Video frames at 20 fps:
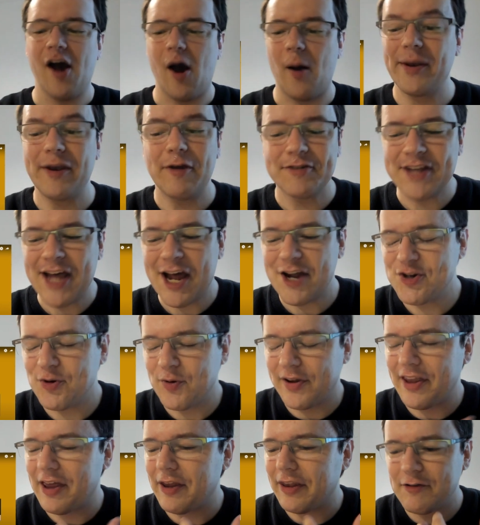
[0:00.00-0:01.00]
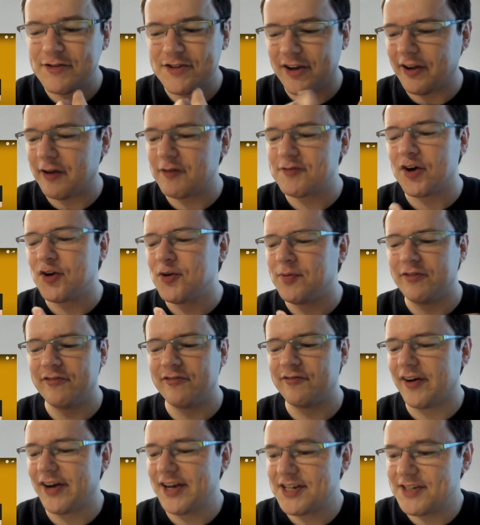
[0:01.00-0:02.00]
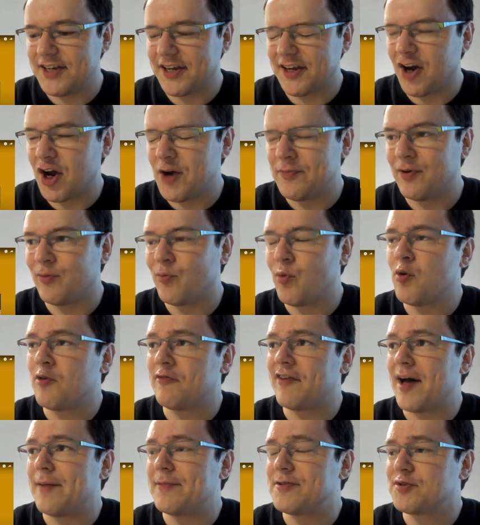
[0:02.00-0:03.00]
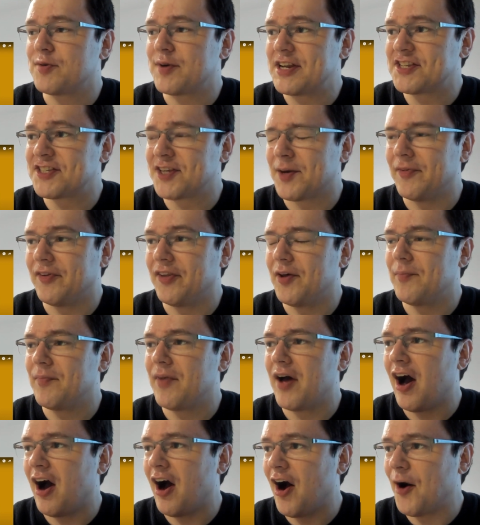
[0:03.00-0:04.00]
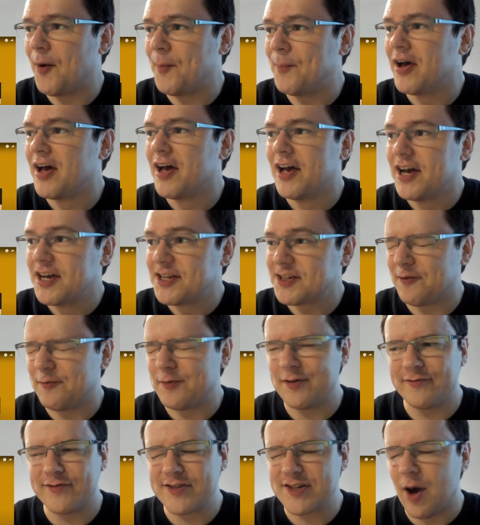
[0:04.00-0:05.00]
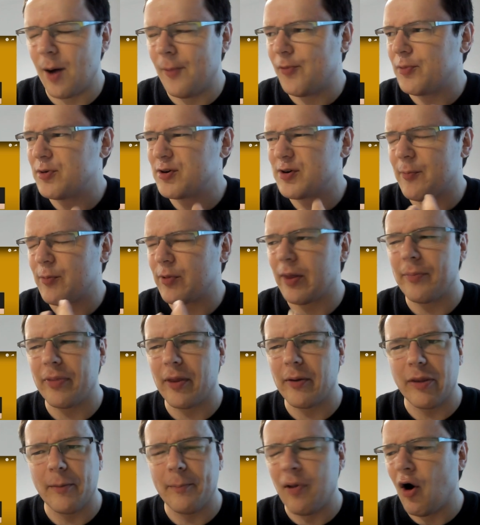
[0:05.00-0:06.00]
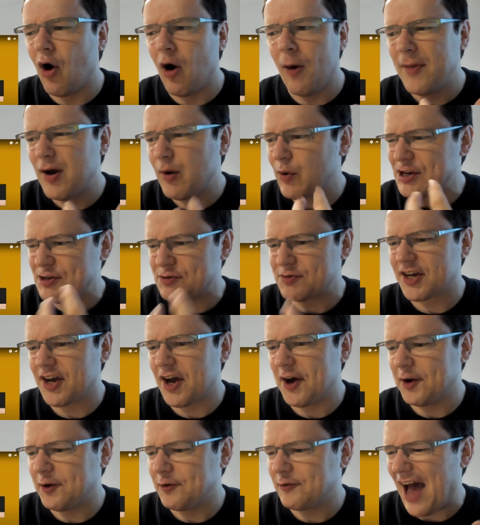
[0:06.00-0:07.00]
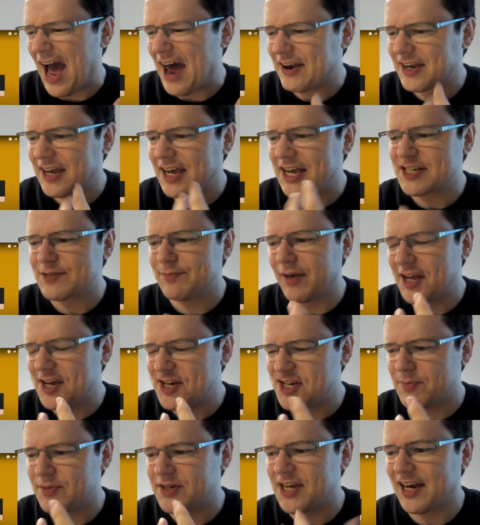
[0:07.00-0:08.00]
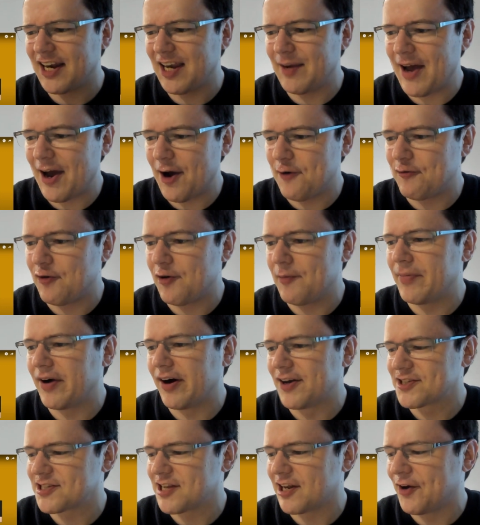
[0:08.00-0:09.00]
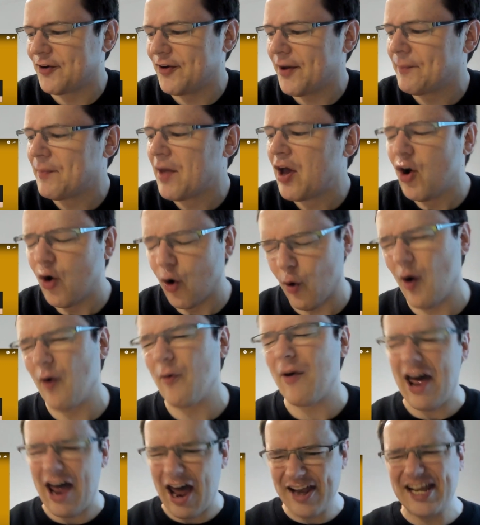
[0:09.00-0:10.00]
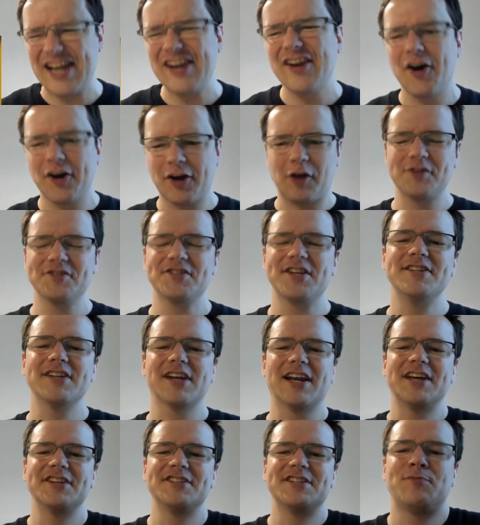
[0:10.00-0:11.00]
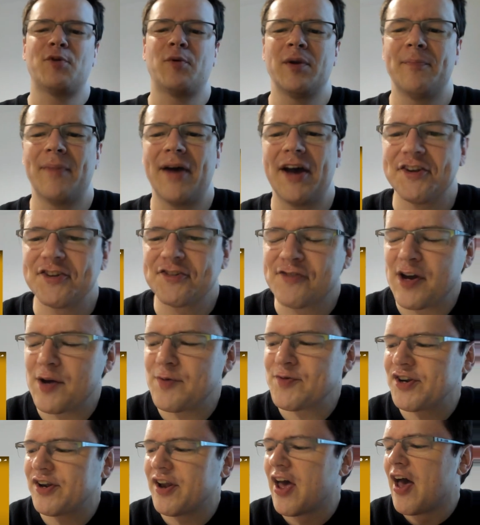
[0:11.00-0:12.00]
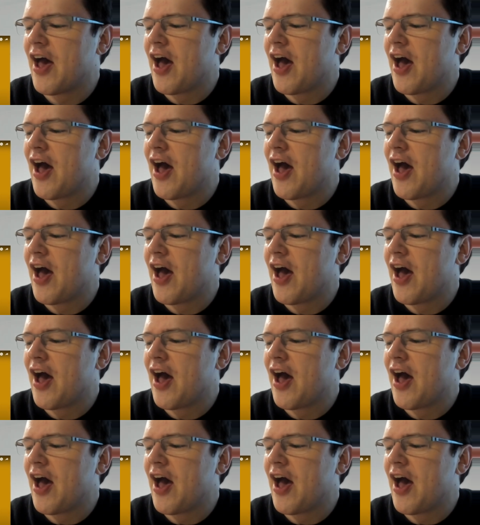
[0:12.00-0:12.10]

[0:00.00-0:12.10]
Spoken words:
I mean, there was open fighting, open warfare between some of them. So, for example, the POM, which was a kind of anarchist militia, particularly powerful in Barcelona, or anarcho-syndicalist is probably a better description,